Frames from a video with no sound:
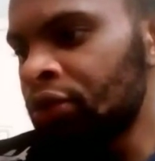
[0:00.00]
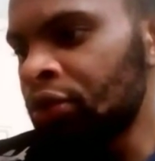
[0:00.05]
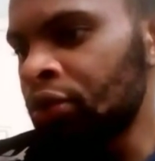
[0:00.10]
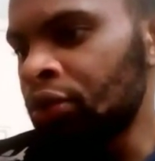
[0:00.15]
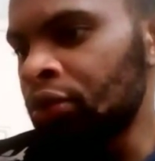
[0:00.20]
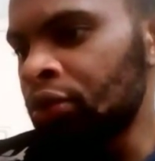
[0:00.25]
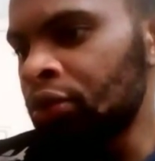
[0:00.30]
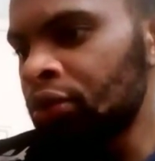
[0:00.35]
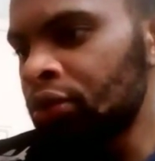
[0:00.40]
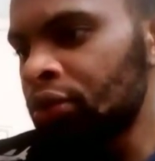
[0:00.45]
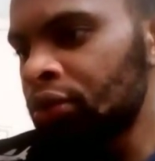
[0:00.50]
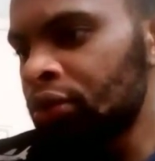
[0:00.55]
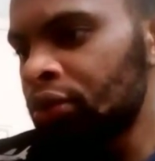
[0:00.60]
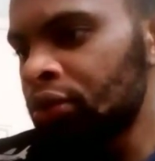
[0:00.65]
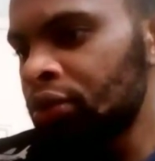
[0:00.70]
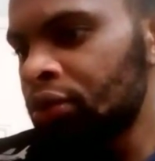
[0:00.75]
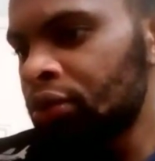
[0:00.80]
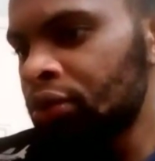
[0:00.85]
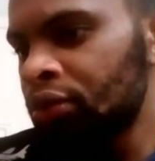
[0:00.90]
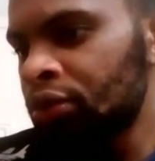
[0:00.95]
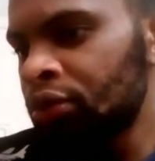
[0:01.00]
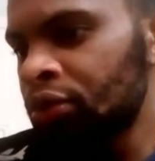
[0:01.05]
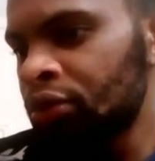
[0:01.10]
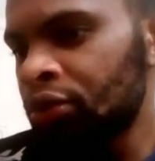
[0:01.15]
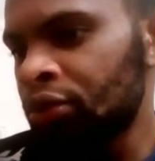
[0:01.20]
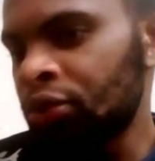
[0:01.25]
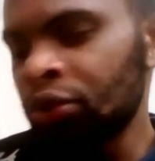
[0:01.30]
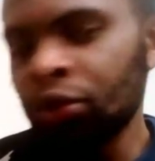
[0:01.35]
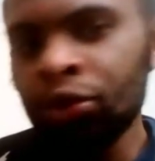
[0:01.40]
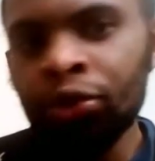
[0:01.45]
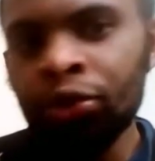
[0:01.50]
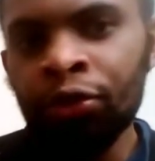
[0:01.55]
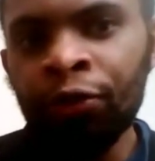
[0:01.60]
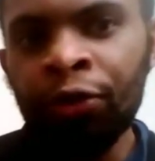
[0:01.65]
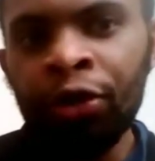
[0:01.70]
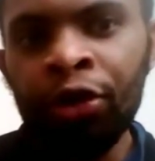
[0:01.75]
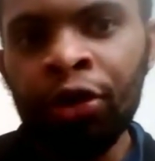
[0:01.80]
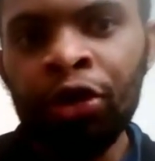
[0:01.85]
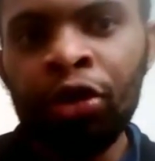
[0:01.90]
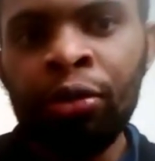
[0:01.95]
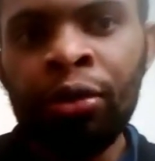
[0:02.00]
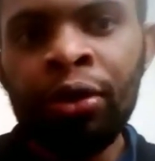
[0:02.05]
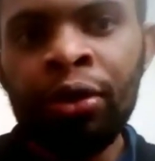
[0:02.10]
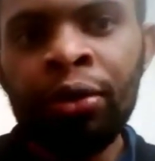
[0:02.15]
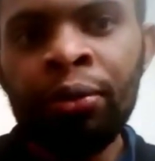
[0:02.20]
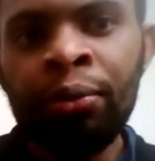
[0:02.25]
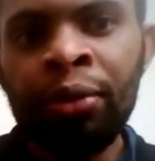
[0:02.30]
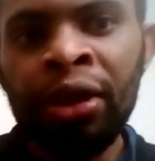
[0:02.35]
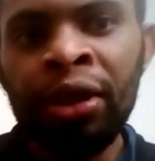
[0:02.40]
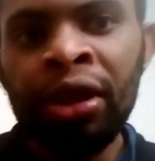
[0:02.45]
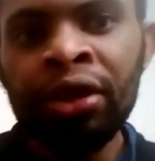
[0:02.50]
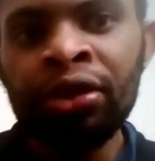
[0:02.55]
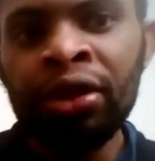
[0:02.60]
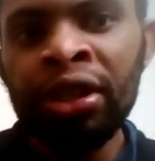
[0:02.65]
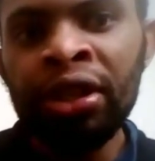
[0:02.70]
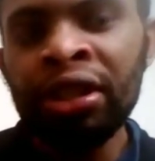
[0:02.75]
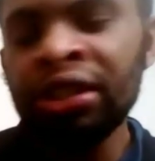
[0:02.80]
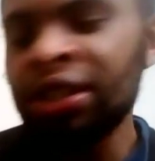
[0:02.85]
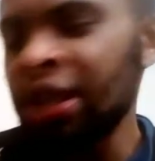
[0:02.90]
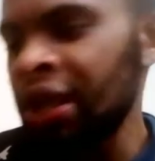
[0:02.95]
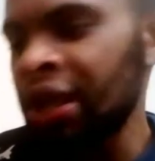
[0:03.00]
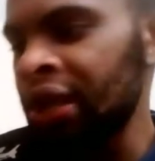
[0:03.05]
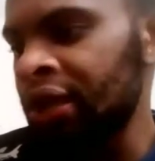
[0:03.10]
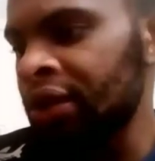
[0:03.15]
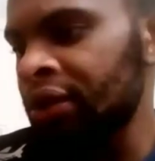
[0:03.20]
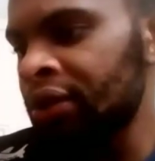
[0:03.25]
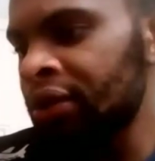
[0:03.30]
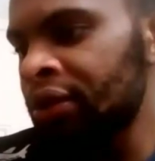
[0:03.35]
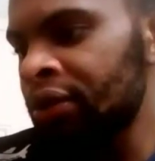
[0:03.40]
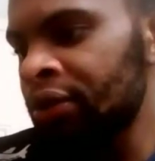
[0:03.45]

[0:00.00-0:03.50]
to to, to for a human being to intake